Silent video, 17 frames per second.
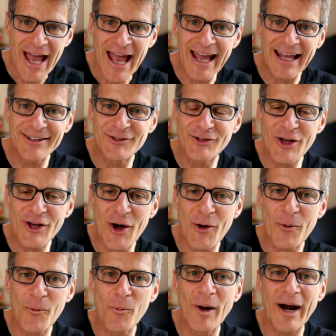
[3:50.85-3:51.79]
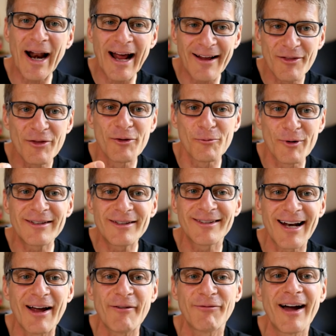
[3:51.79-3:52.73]
And so what I, the reason
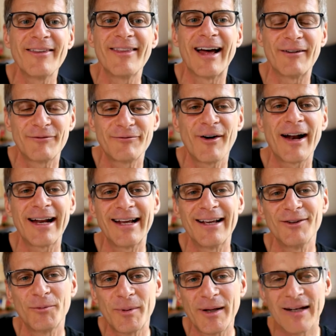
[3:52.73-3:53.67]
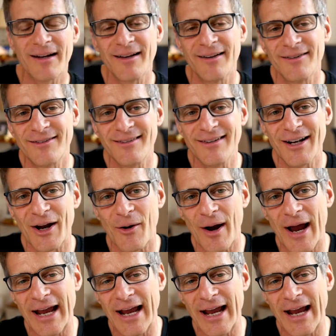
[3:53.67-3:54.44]
I find that funny is because, you know,